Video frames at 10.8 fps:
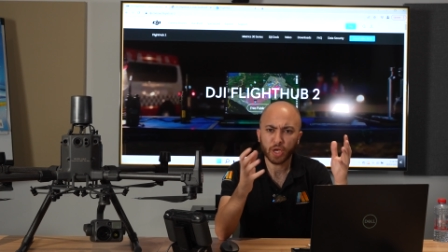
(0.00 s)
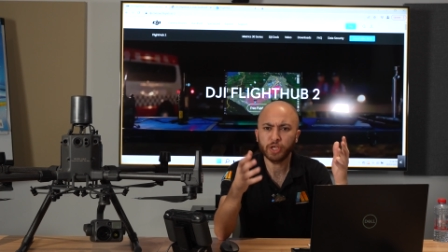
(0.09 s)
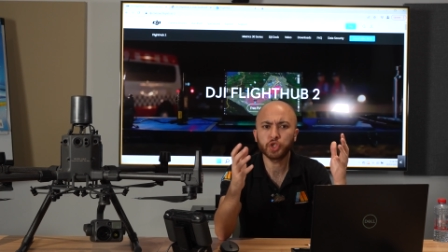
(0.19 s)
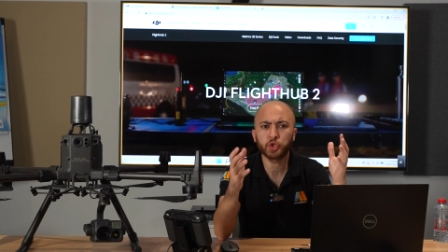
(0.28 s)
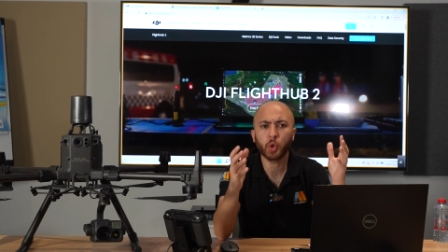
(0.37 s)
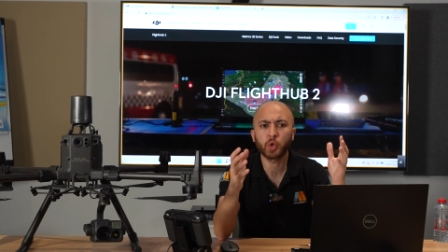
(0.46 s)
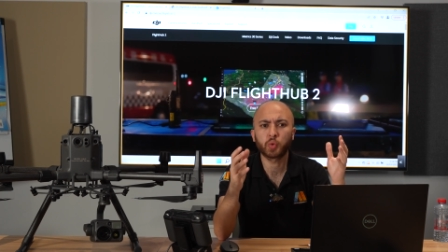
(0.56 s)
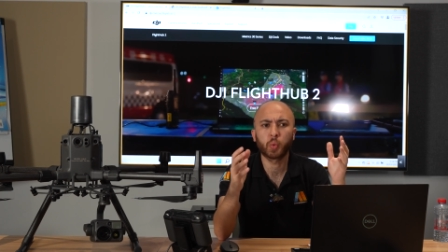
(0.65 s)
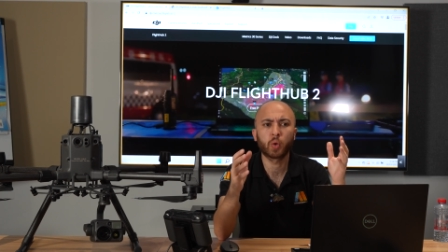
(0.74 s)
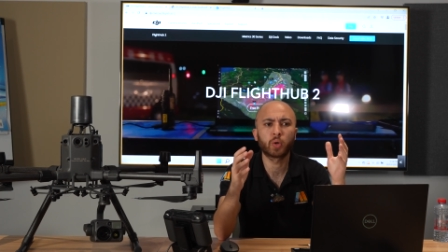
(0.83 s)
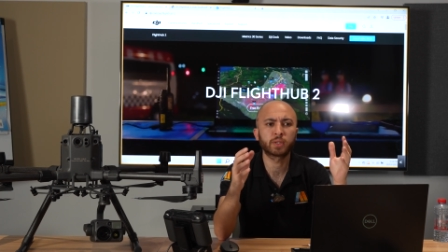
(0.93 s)
In
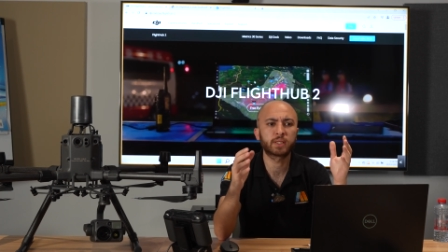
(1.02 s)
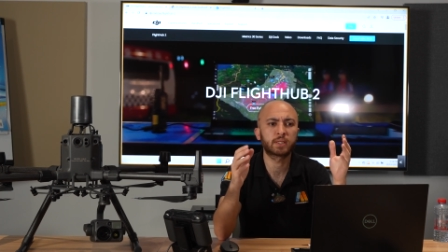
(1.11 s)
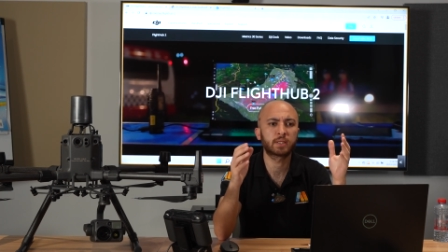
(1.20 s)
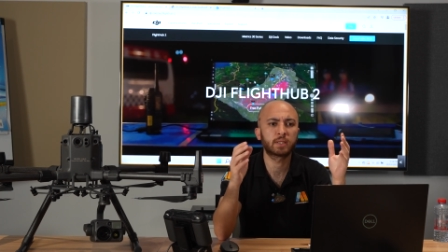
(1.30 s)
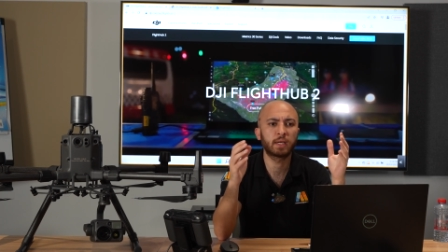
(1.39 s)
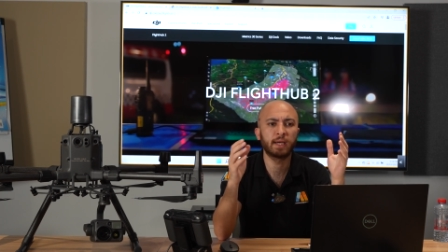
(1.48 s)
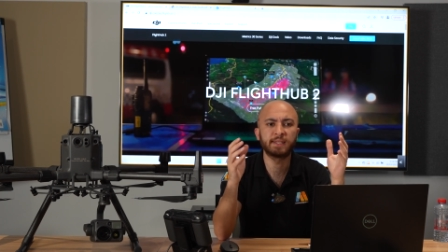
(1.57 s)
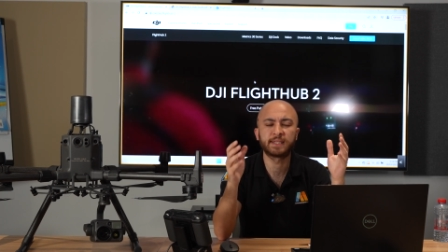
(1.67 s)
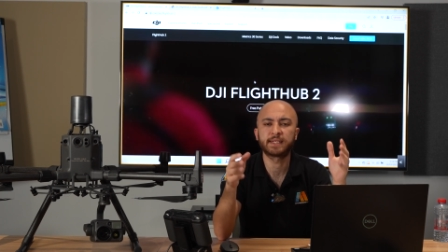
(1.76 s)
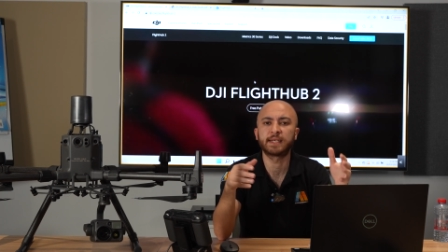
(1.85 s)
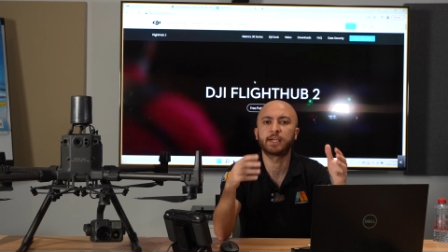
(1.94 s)
short words,
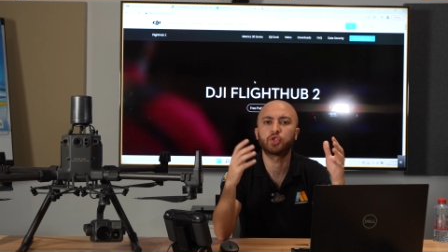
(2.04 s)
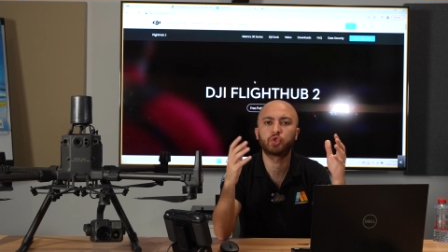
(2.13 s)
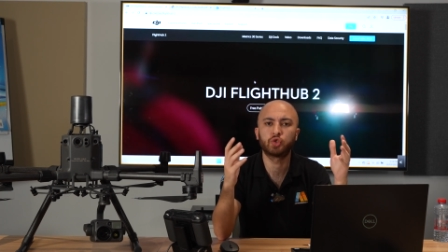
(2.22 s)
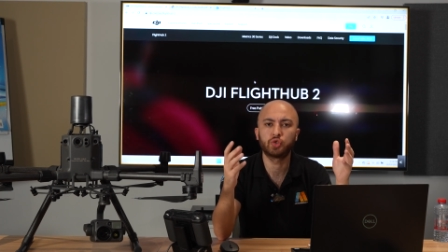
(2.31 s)
it's a